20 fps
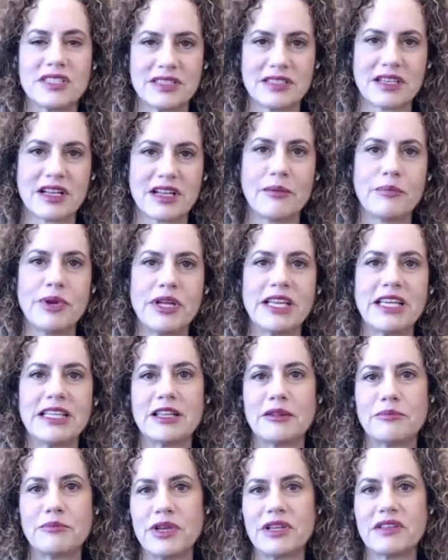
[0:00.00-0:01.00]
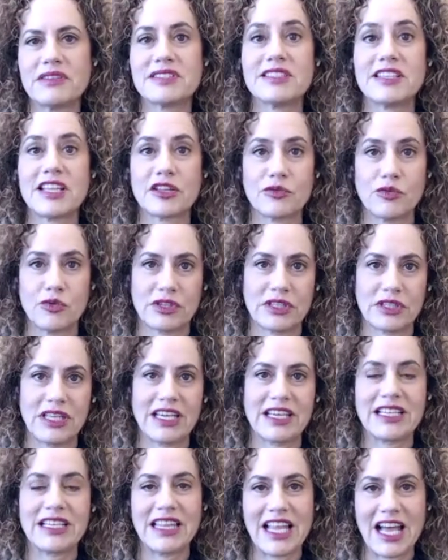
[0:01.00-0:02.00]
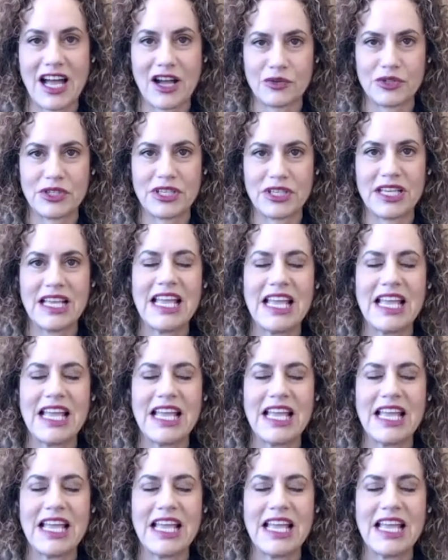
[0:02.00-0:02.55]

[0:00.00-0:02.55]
is a company that builds network like cloud.